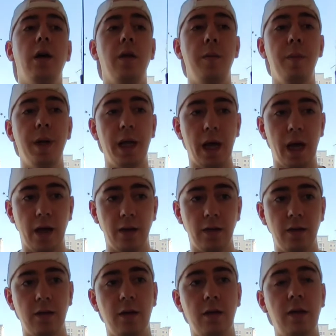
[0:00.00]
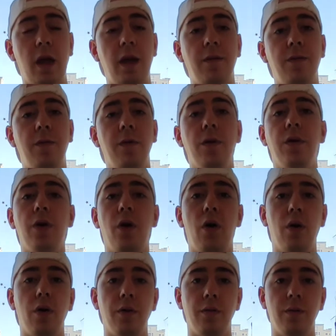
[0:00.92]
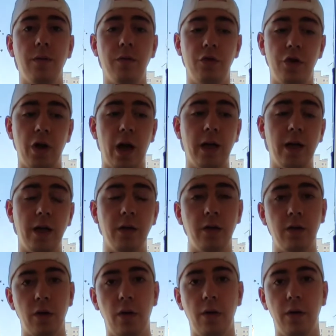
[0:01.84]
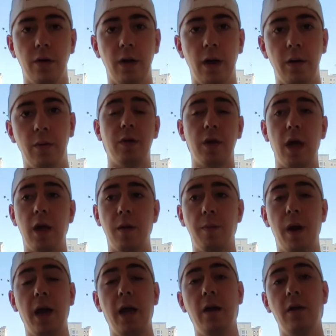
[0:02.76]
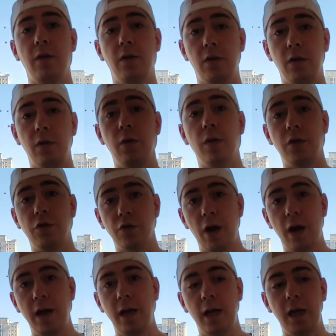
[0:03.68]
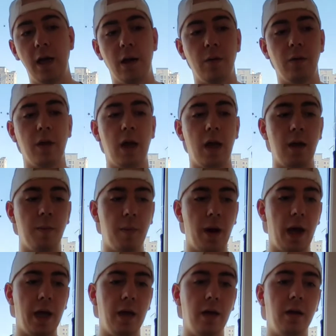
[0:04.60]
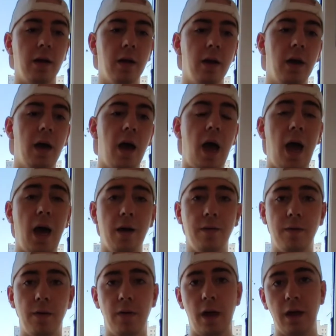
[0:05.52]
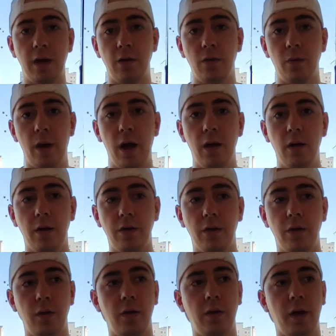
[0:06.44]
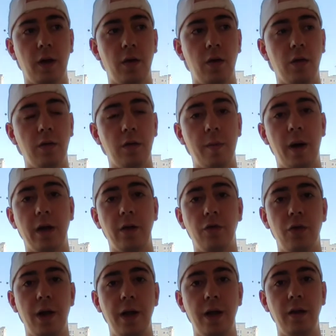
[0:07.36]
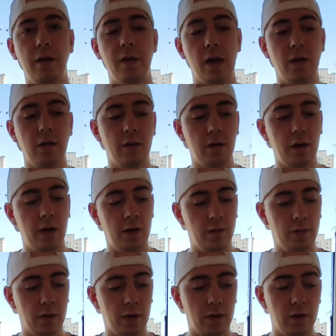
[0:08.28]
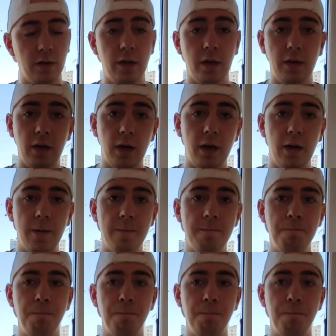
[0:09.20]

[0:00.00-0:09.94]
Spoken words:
the minute I set foot on Chinese soil. I was getting paid to do the training. I was getting paid after then as well, as soon as I got to my training center in the city.